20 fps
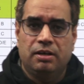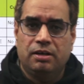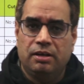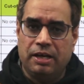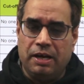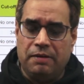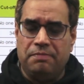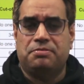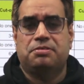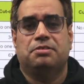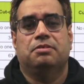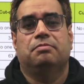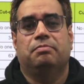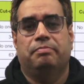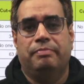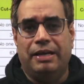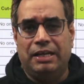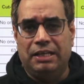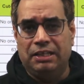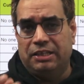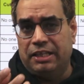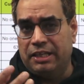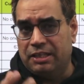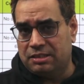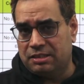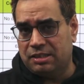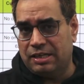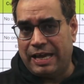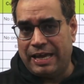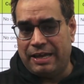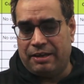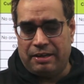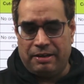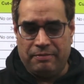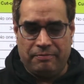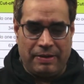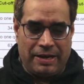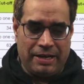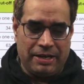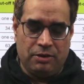gifts, many things like a
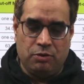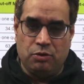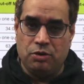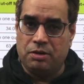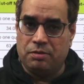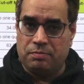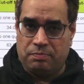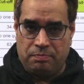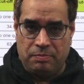very good